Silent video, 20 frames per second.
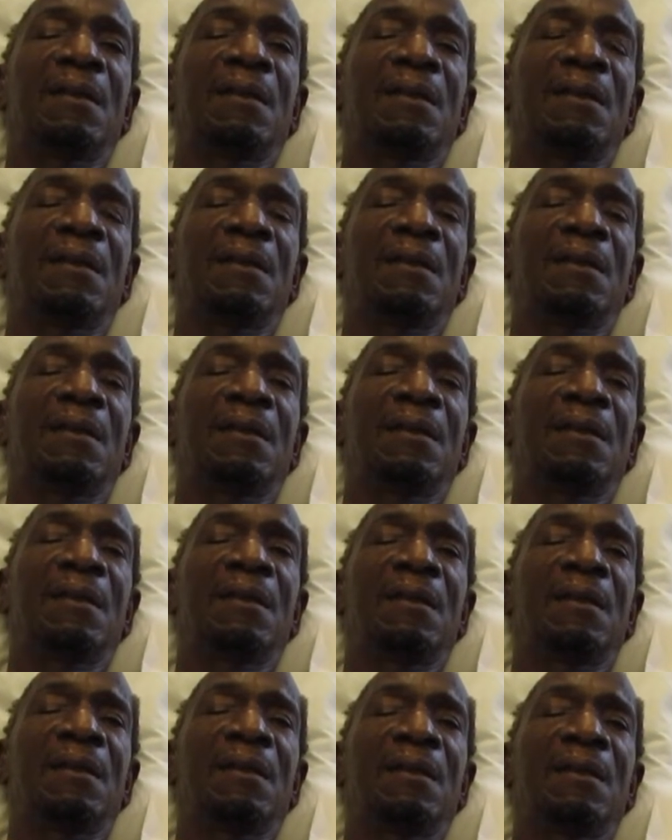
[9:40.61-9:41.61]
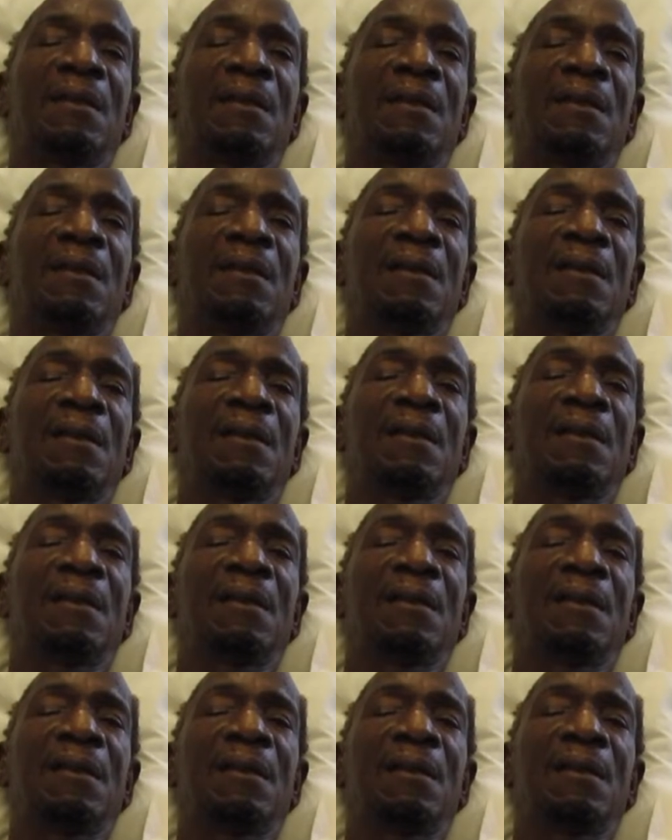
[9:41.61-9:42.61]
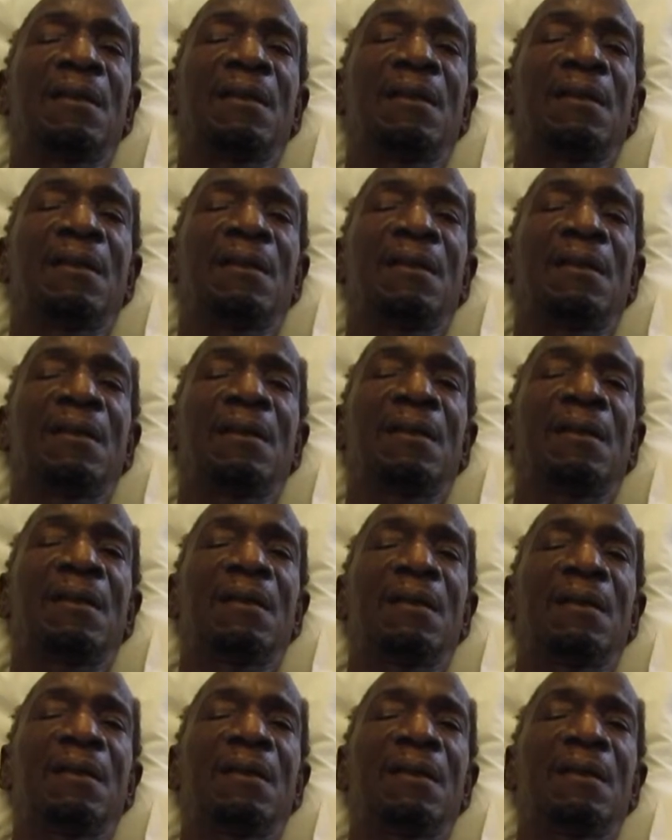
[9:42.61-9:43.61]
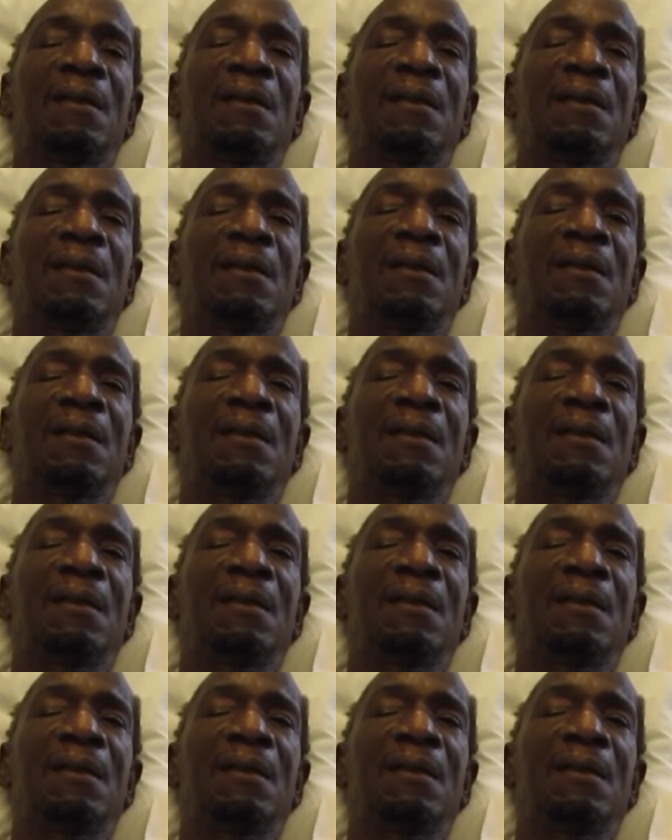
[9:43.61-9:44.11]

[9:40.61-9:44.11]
Nothing is said.